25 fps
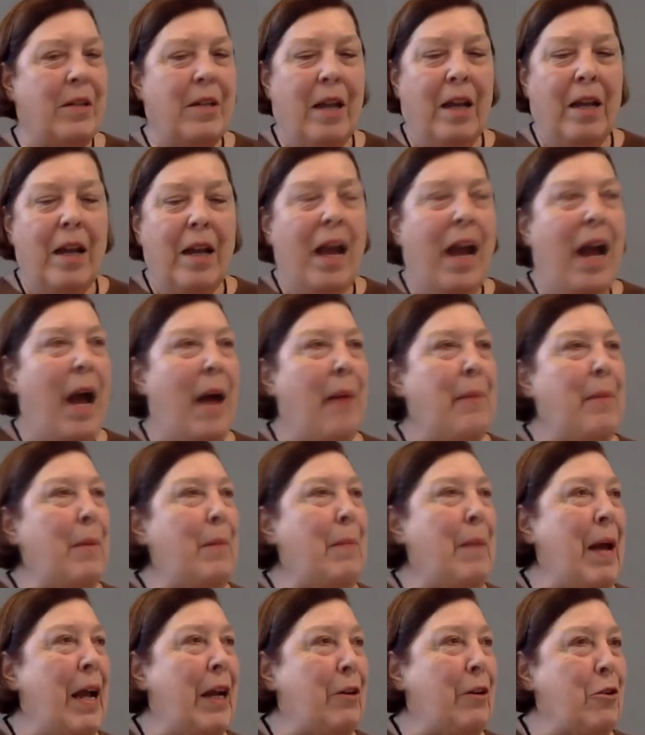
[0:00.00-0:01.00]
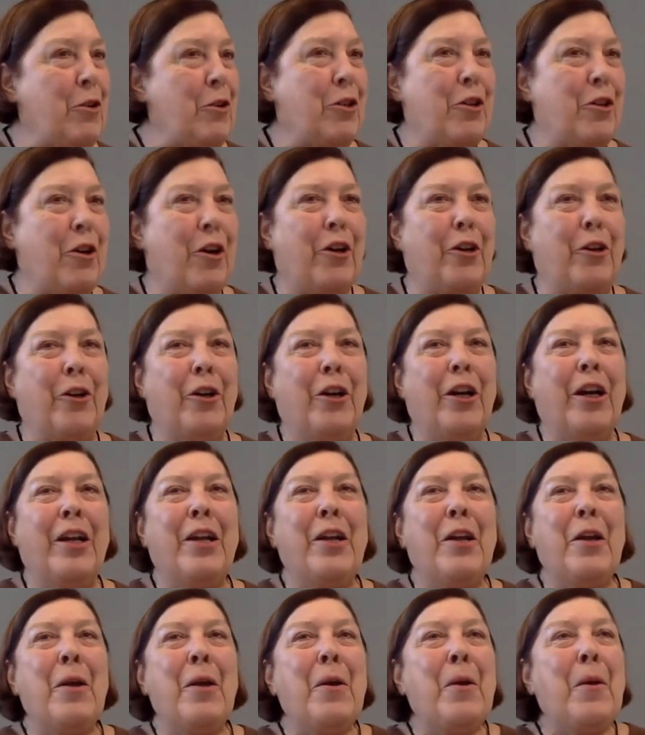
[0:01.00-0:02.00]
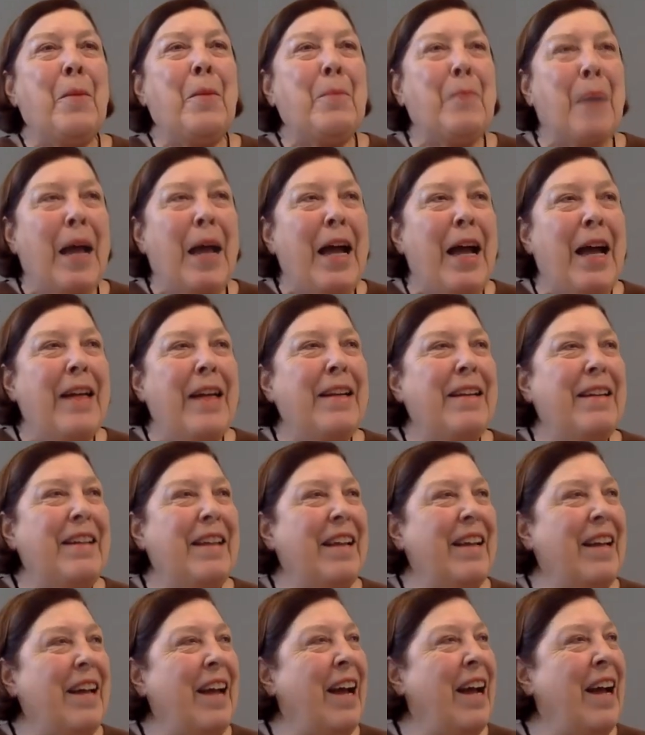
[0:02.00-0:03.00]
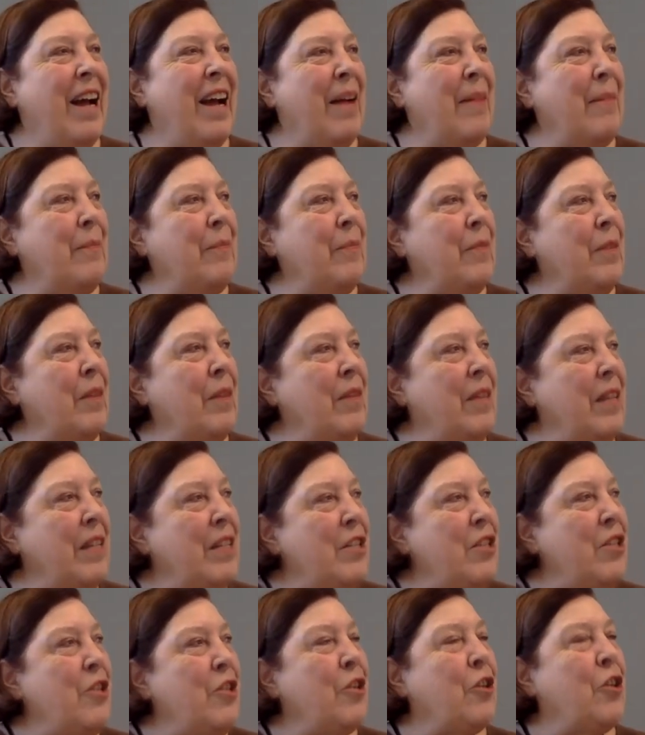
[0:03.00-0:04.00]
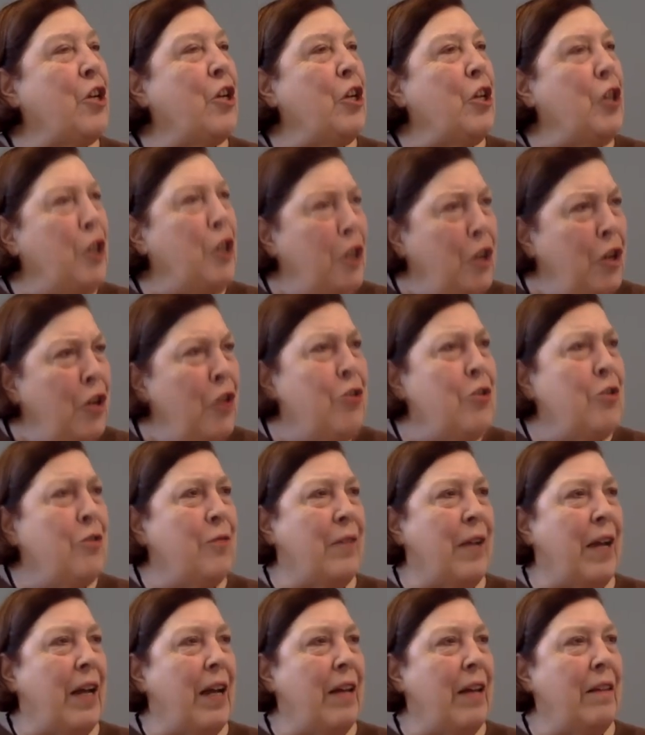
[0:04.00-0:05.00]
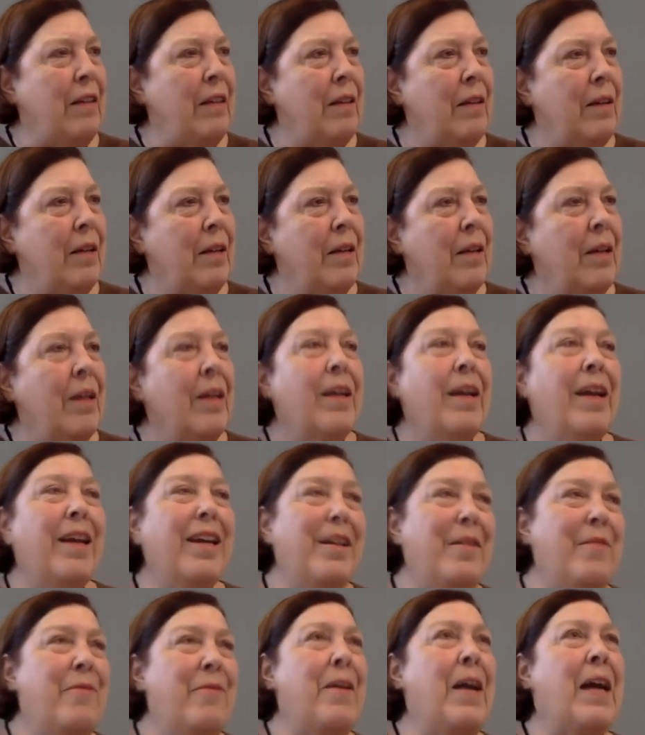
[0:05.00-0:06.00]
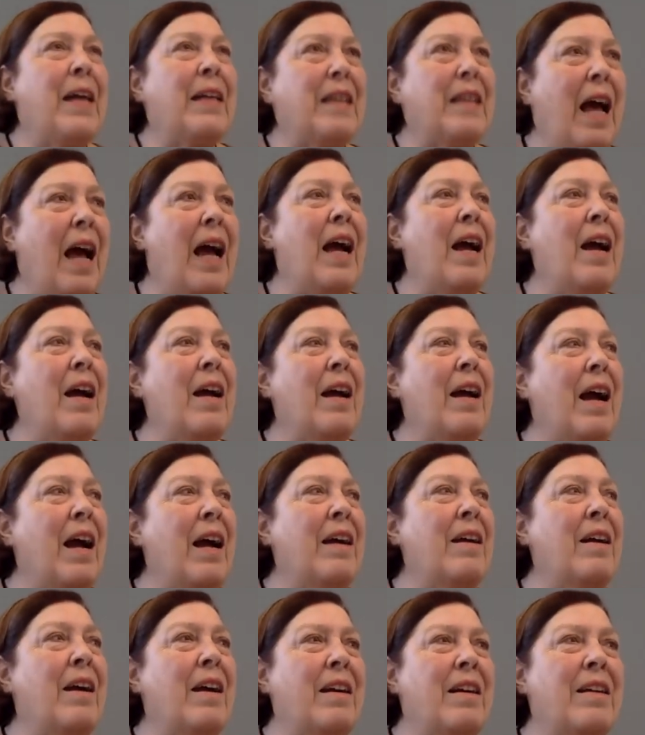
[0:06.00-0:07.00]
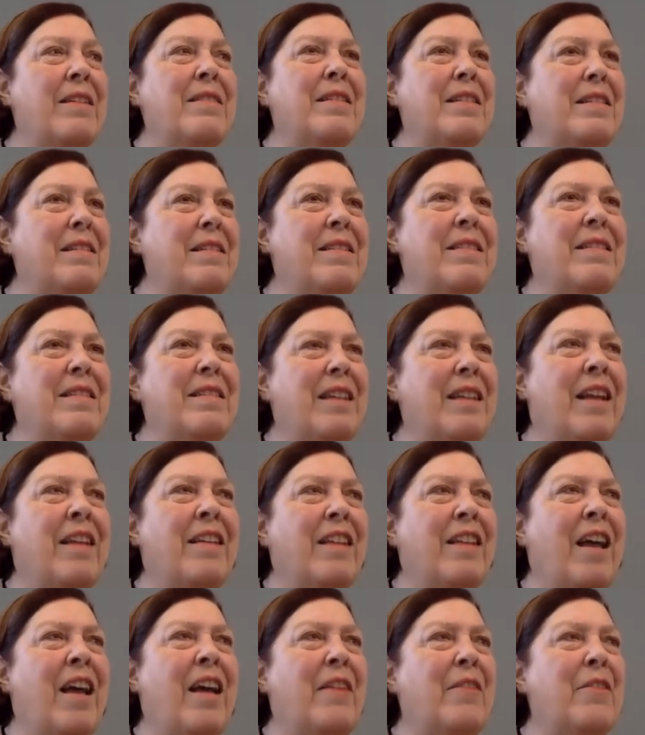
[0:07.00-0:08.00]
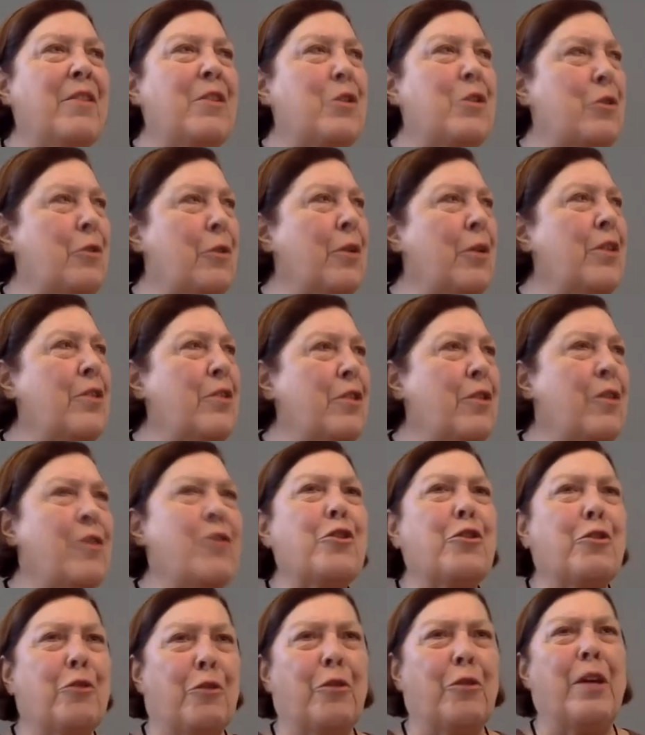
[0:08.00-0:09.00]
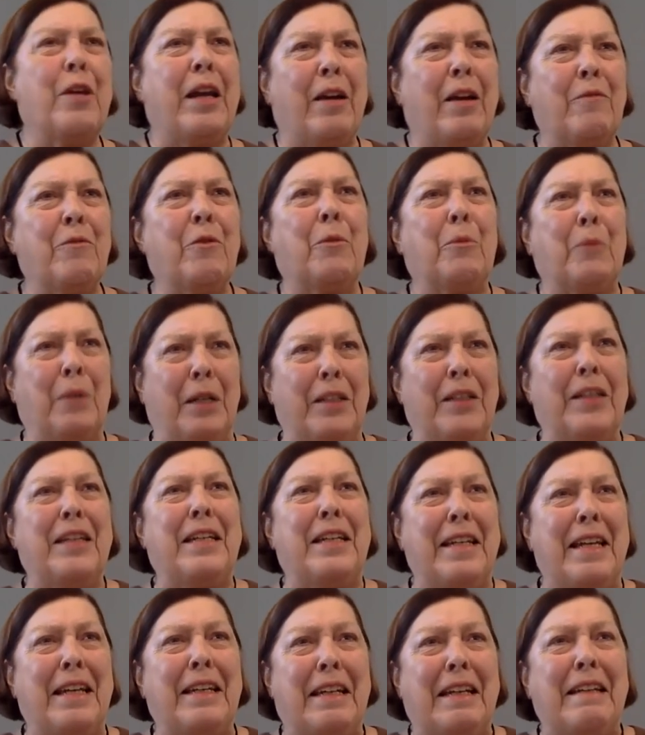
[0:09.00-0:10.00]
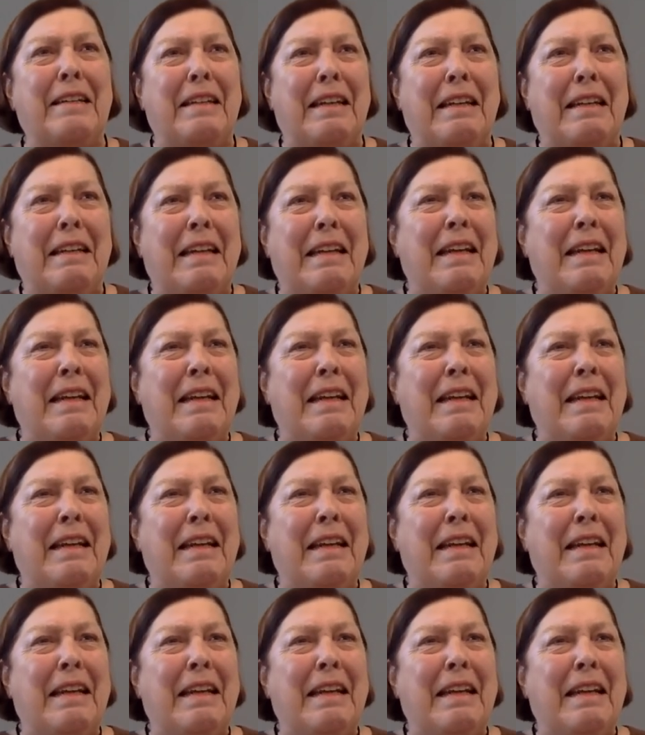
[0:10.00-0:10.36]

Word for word: yeah. I'm a banker's daughter. But um, this took huge faith. And in fact, a lot of historians aren't sure they ever really did it,